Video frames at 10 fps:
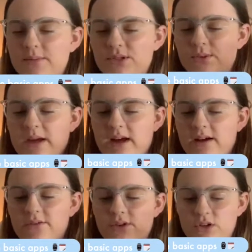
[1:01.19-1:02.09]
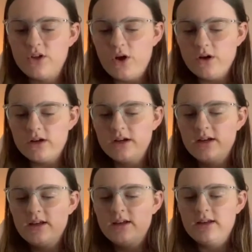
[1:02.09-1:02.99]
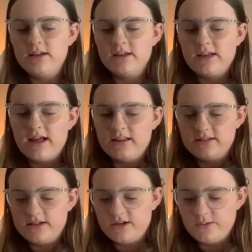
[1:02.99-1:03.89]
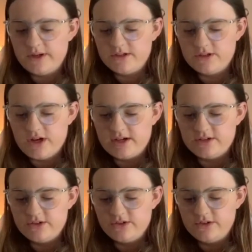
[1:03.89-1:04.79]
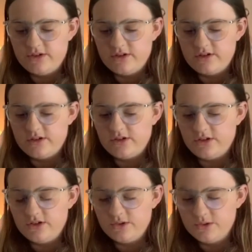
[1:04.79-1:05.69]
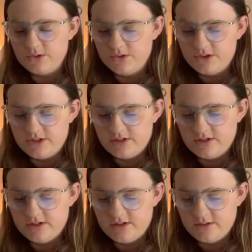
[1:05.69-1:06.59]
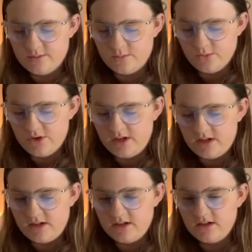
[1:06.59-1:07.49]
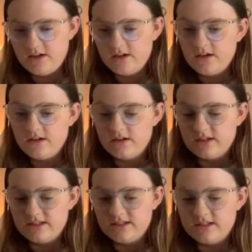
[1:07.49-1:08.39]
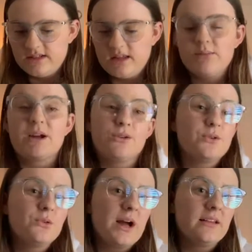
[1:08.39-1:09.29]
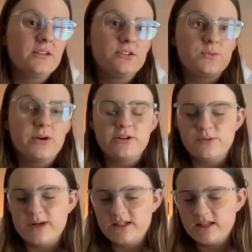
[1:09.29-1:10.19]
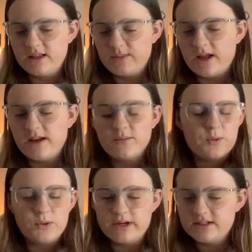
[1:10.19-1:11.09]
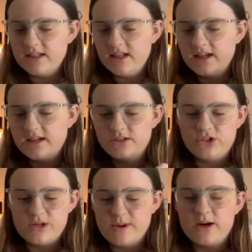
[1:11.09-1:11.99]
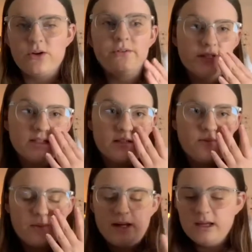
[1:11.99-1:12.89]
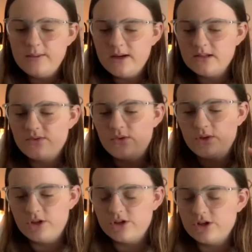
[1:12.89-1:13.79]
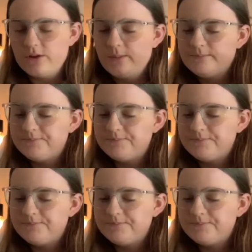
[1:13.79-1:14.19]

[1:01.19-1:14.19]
So we have a clock, calendar, which I do use pretty consistently. My Google Calendar is where I do my daily planning, but we'll get to that later. Gmail, obviously, for my emails, for YouTube.